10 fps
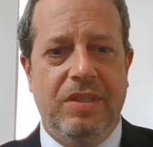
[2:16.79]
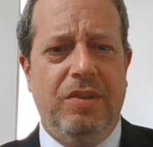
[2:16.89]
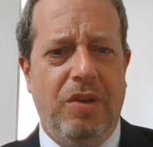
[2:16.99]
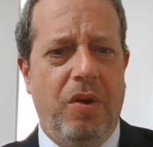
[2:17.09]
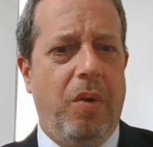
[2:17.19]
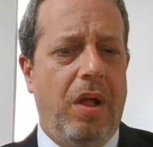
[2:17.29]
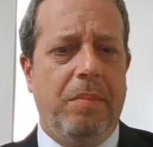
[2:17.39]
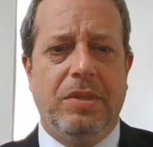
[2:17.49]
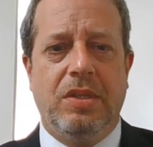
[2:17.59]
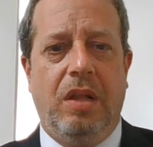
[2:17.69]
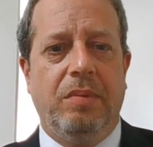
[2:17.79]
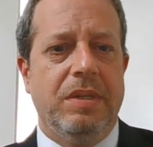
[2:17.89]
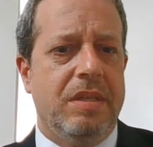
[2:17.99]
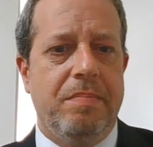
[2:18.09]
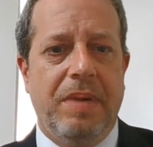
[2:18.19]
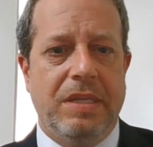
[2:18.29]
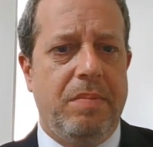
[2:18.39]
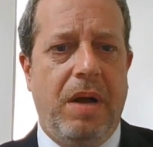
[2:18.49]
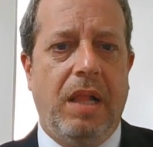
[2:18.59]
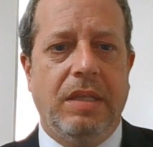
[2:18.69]
almost always the
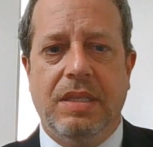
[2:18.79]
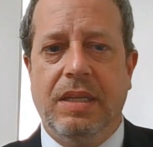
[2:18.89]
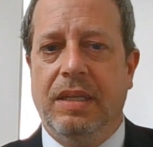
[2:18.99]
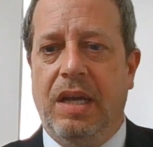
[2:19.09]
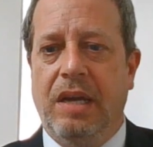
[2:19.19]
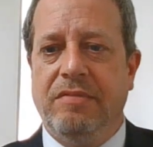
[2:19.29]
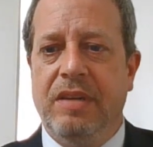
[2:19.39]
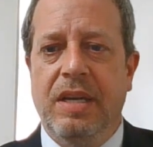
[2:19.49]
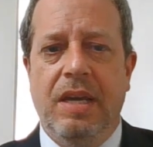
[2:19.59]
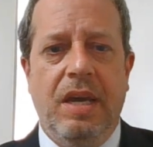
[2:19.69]
best policy in life.